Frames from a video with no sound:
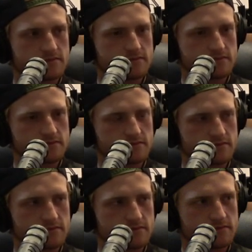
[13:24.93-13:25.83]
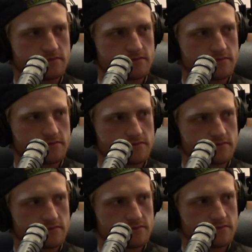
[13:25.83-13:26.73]

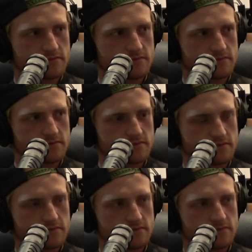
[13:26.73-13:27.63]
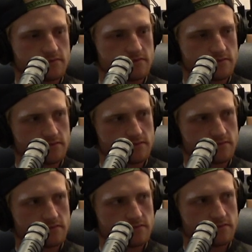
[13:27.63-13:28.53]

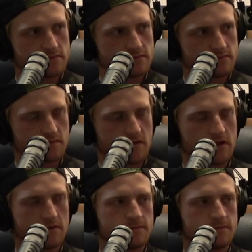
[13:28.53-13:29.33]
No words are spoken by the person on screen.